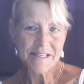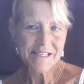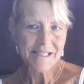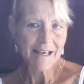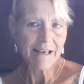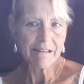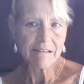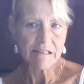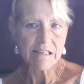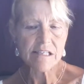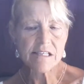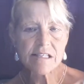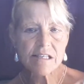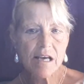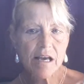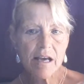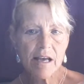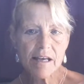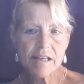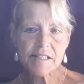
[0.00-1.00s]
say this,
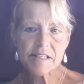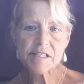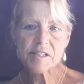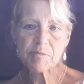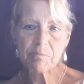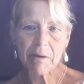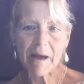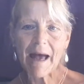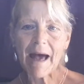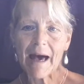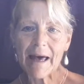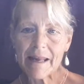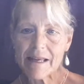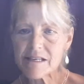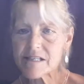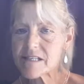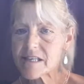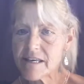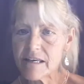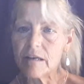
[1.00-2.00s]
it's as bad
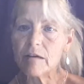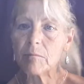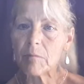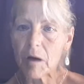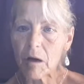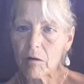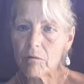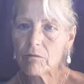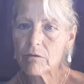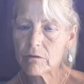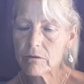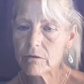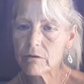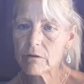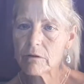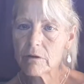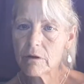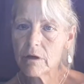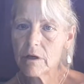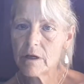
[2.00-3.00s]
as chemo.
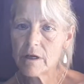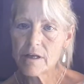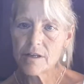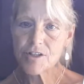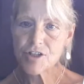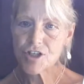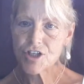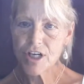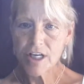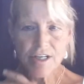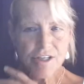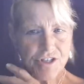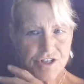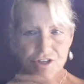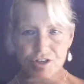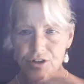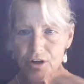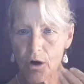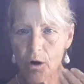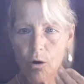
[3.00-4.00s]
It's
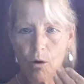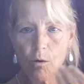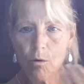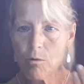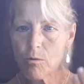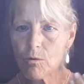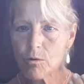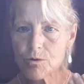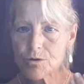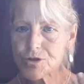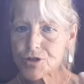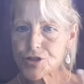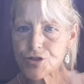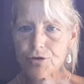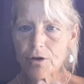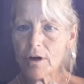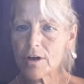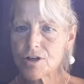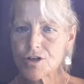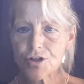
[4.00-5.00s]
changing the whole
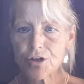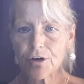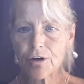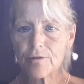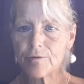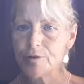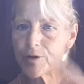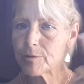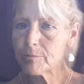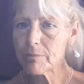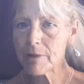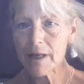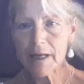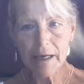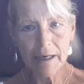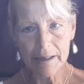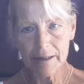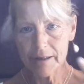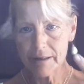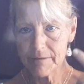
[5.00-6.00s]
structure of your
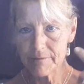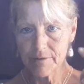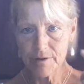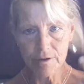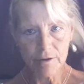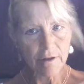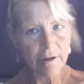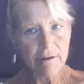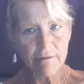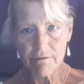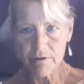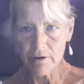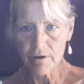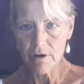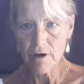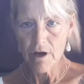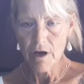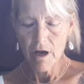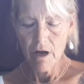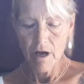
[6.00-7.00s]
blood, of your
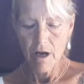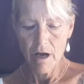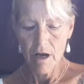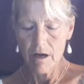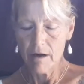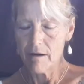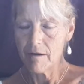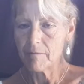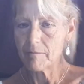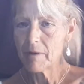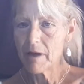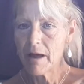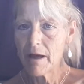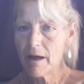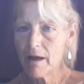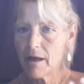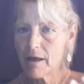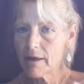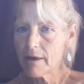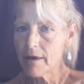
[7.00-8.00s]
liver.
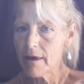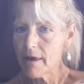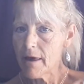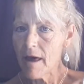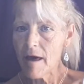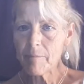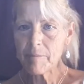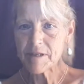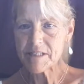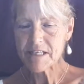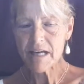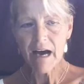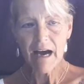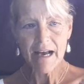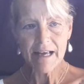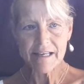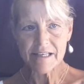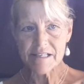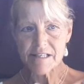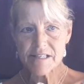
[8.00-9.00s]

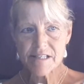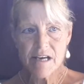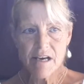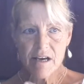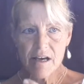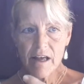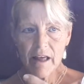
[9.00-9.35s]
Hepatitis,